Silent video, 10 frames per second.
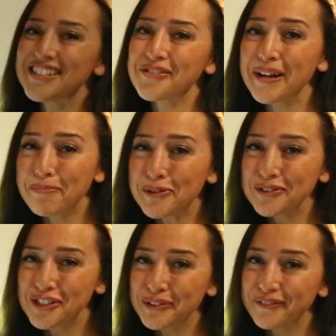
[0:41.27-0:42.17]
So I
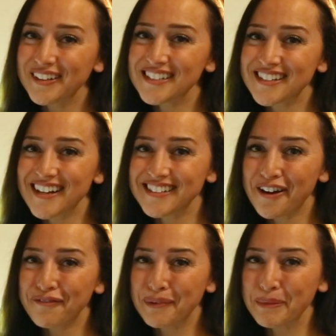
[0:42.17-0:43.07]
pulled 2 of these guys
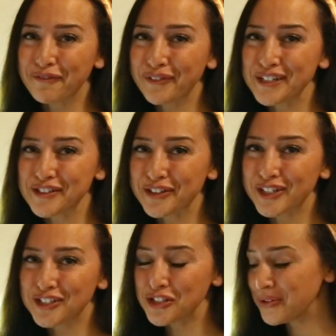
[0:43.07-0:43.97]
out from the
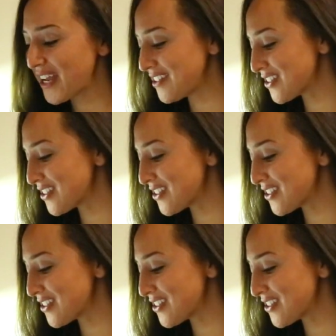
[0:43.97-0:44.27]
freezer 2 days